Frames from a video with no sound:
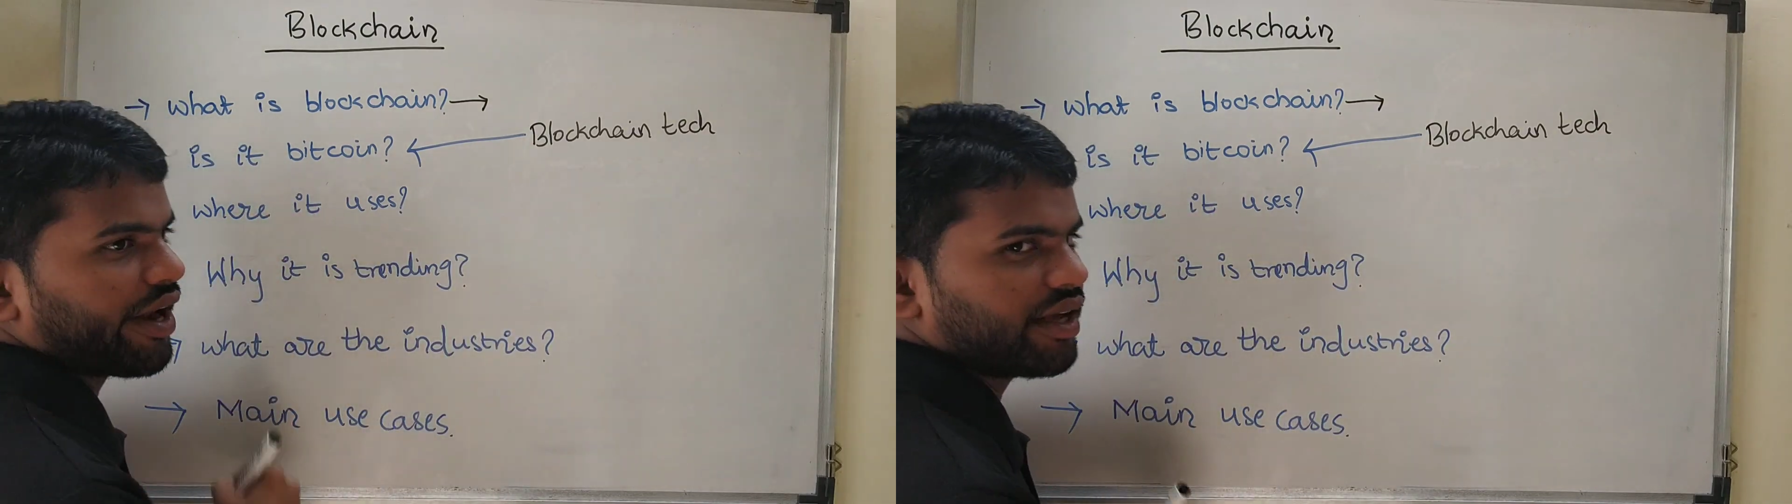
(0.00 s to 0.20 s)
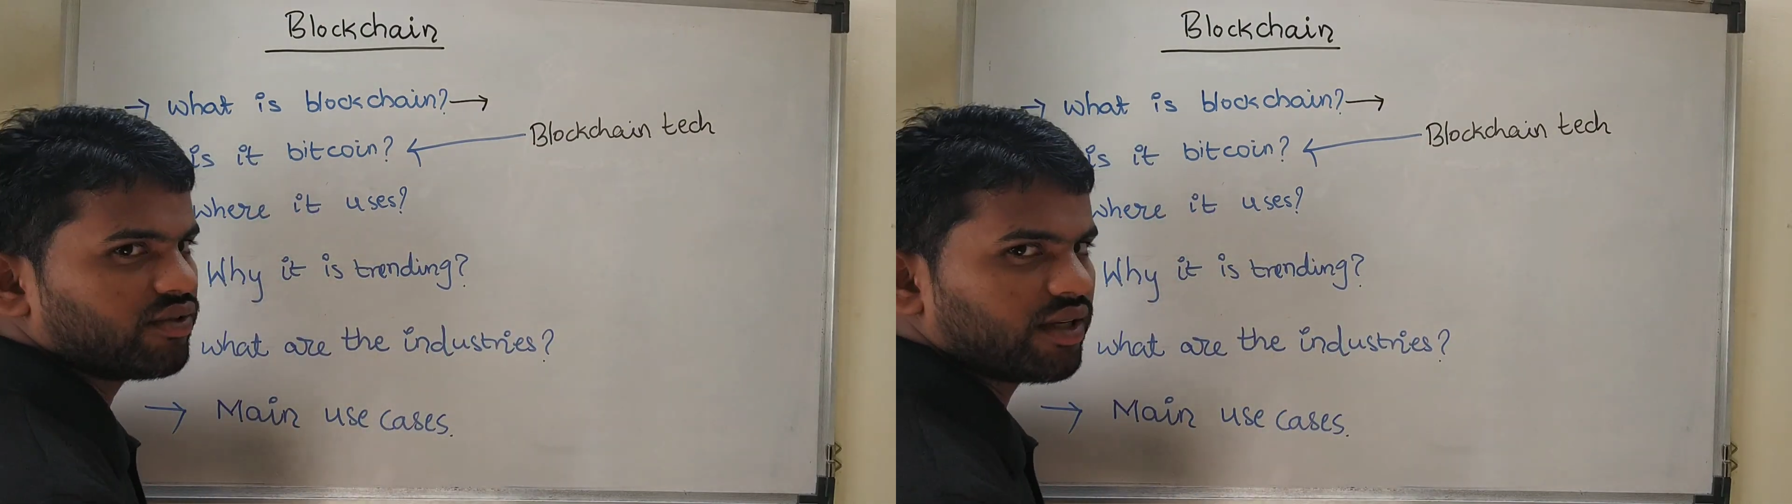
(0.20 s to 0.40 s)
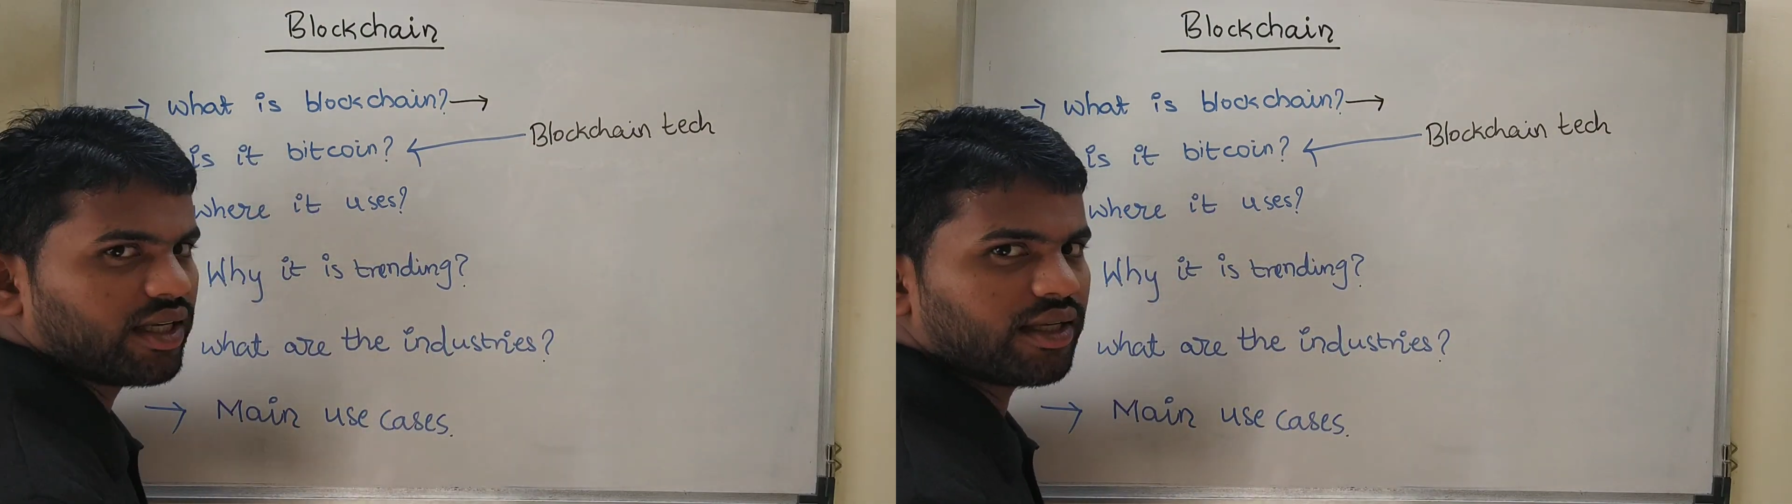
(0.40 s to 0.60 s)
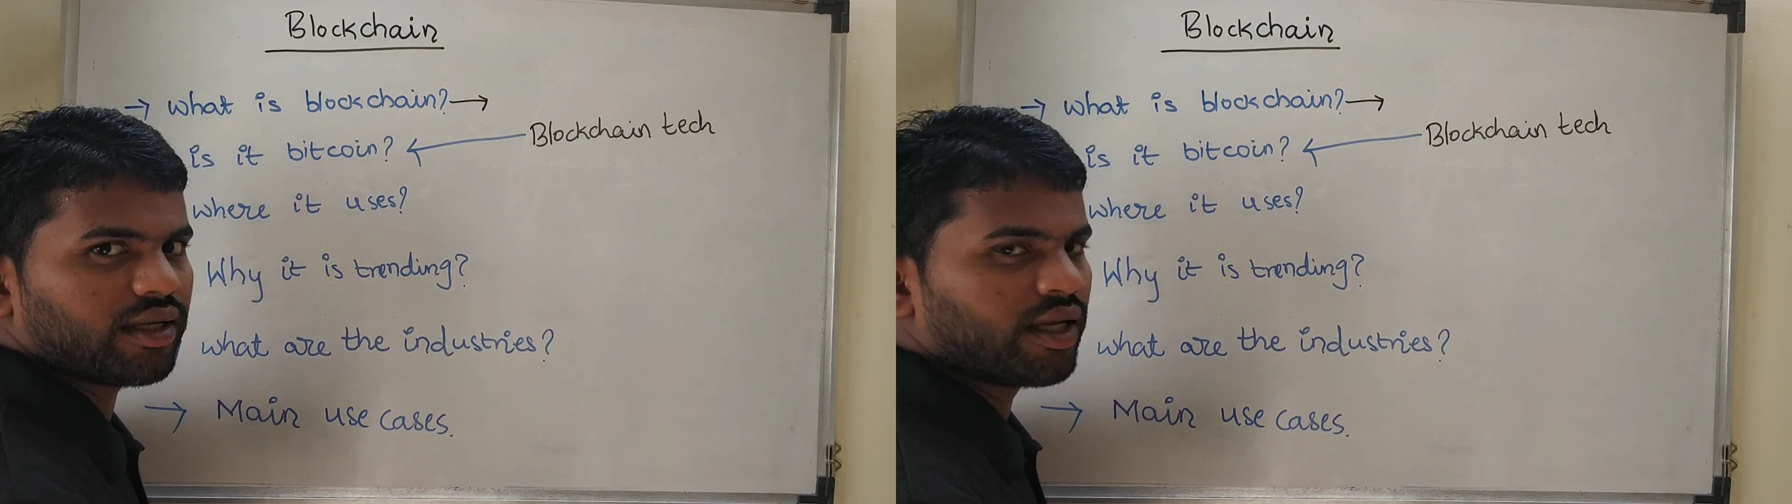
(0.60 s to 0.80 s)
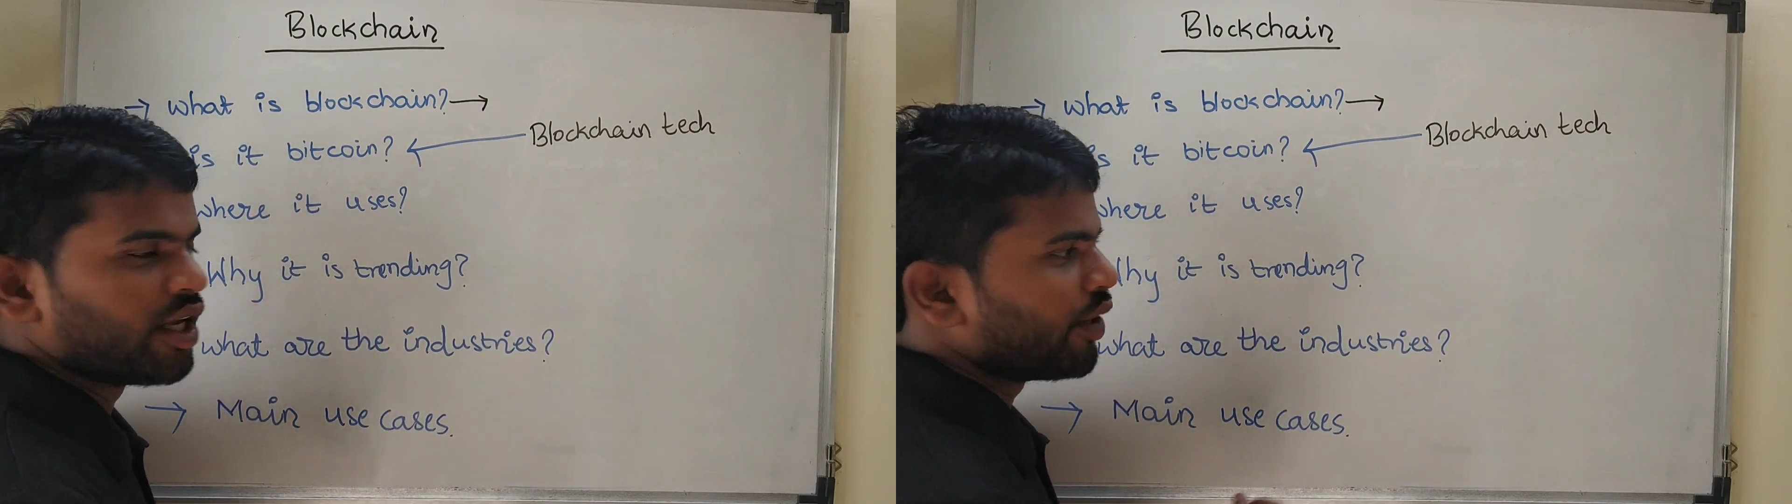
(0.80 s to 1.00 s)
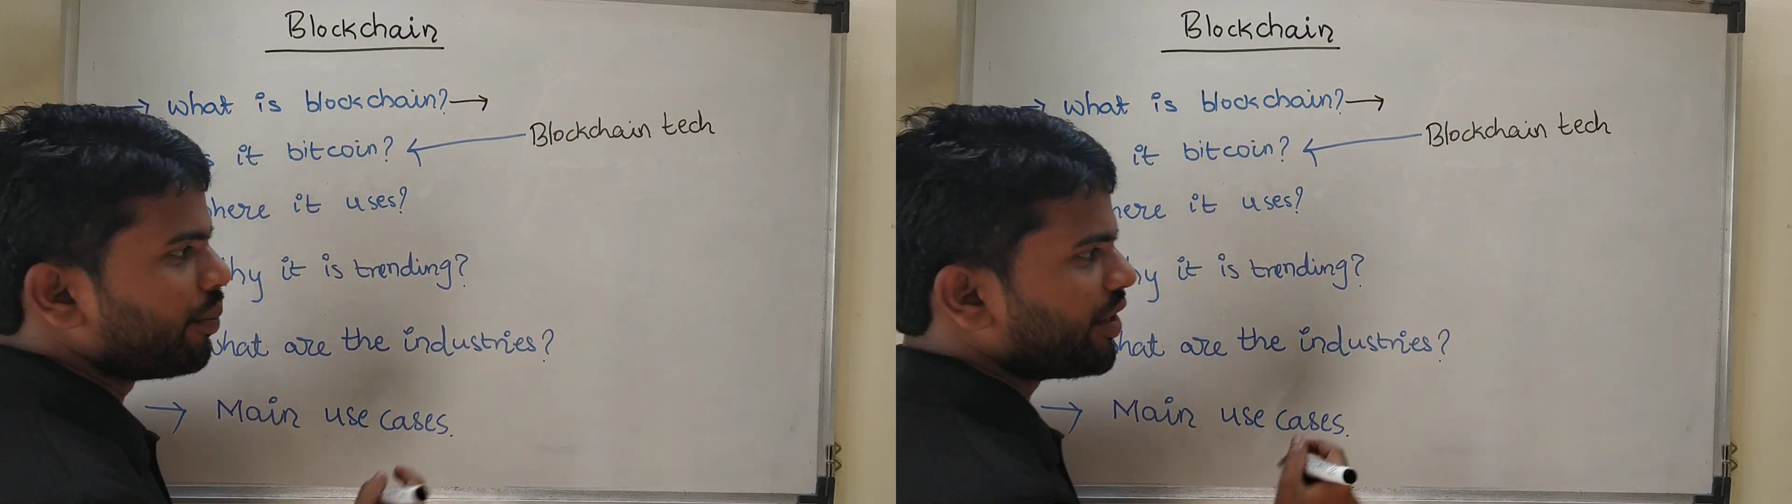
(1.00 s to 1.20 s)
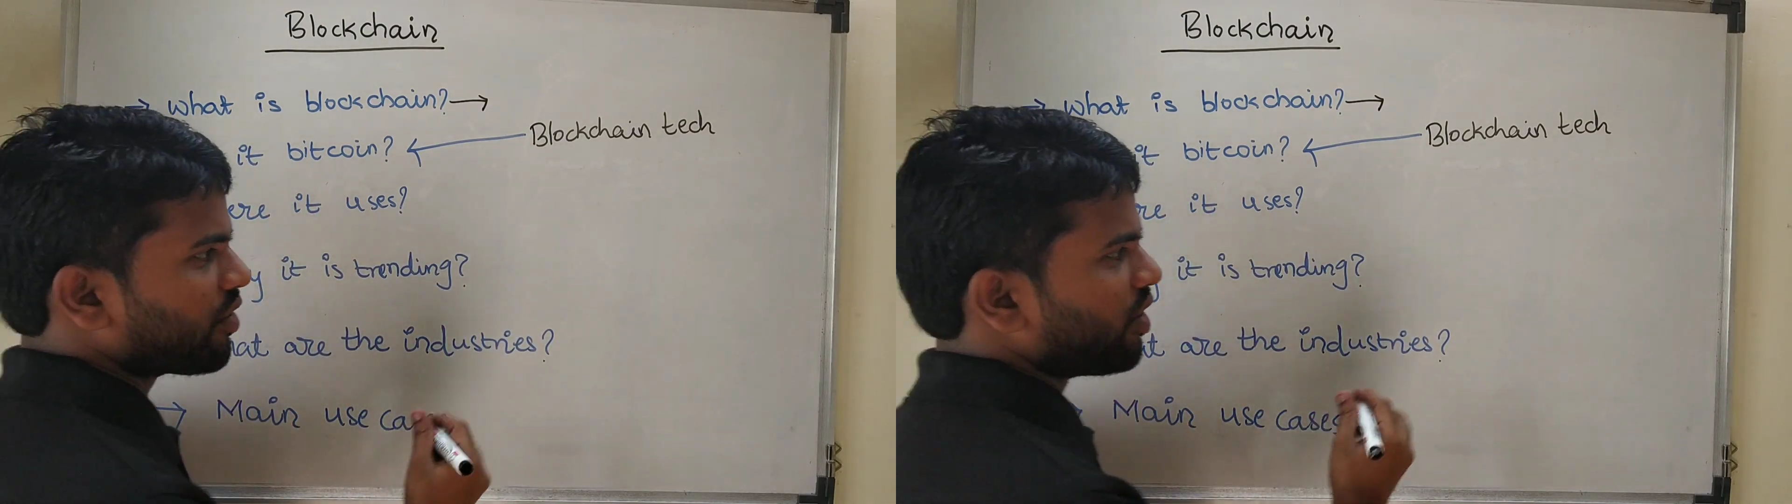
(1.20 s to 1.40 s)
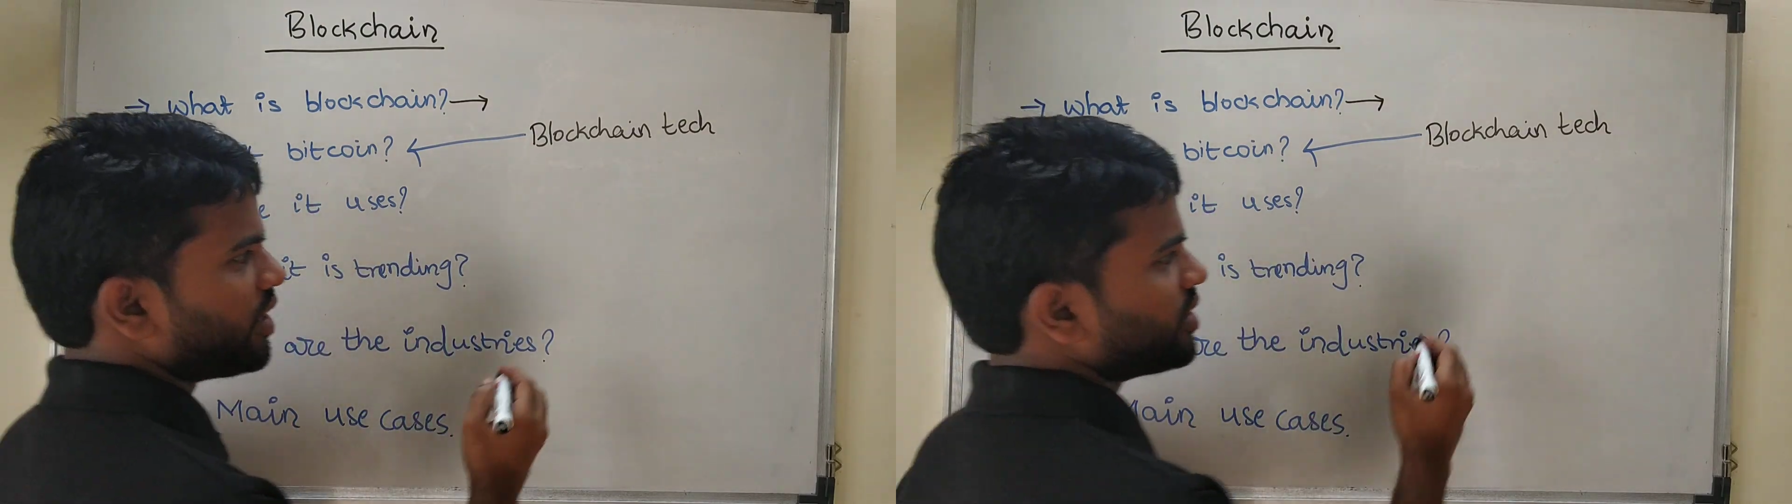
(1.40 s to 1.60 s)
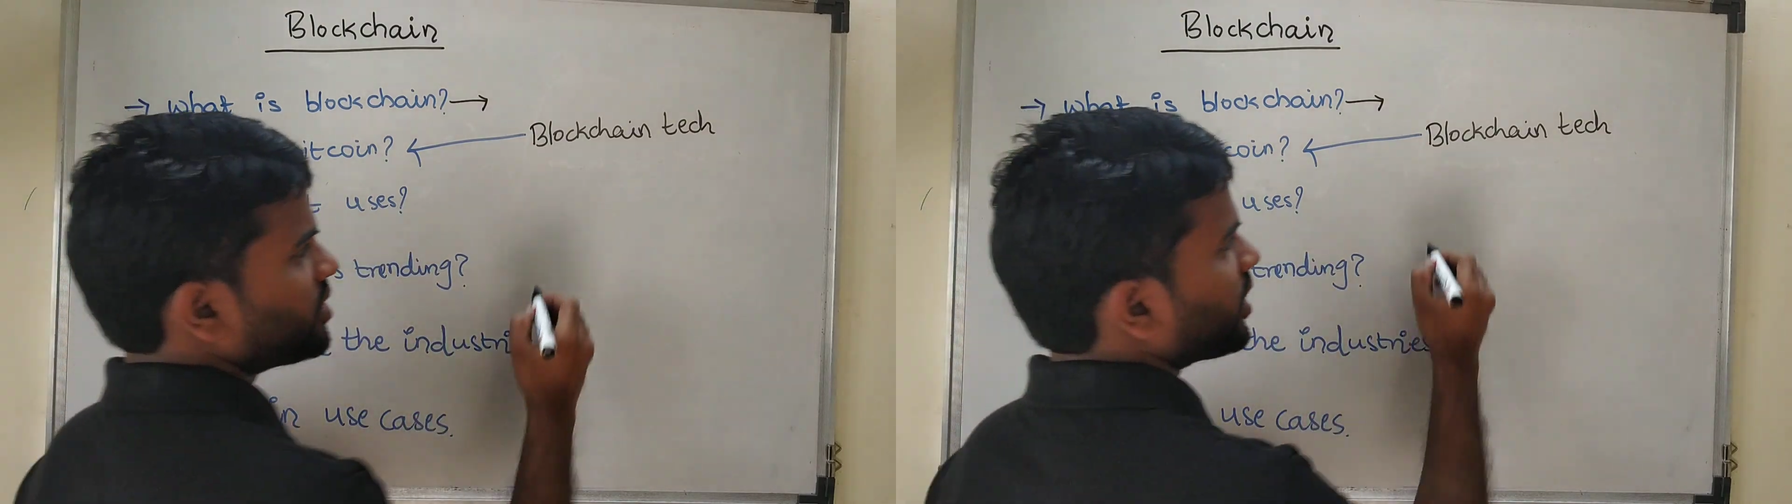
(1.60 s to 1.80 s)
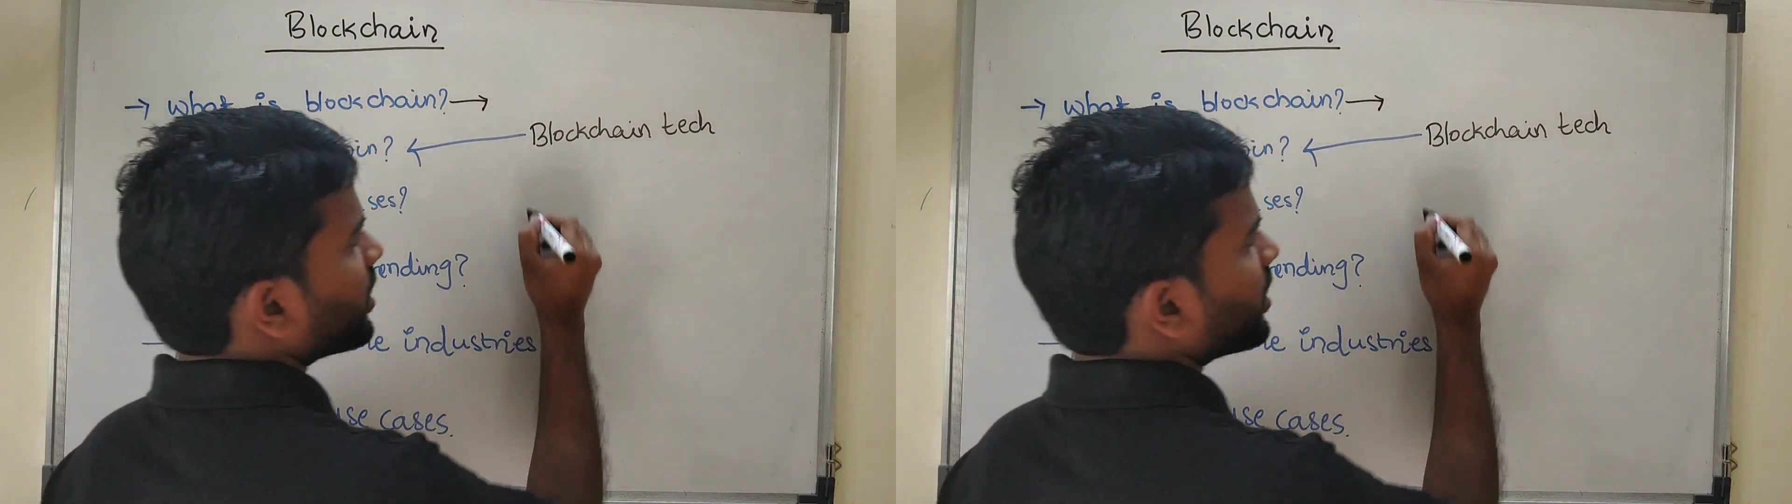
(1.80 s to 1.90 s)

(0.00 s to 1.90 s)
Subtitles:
actually. Bitcoin is a